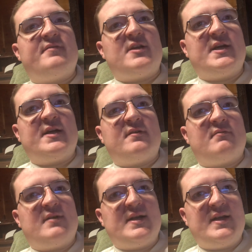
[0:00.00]
like
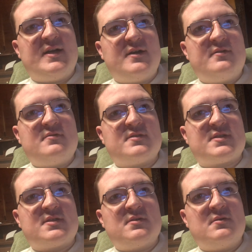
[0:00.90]

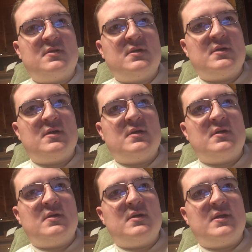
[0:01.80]
radios
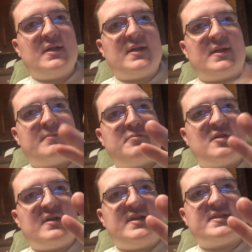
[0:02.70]
that the
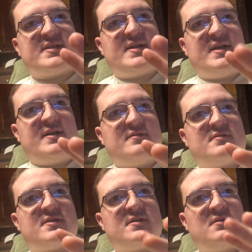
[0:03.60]
police
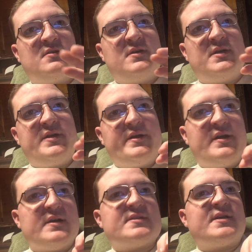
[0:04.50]
use. You
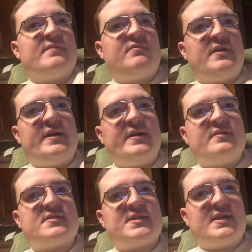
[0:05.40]
guys have
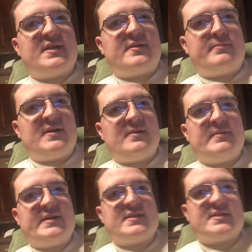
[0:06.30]
radios that the
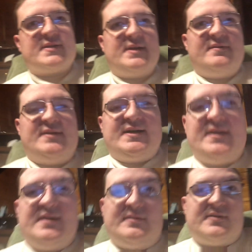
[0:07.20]
public safety
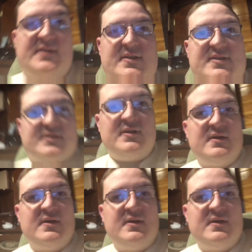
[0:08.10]
uses.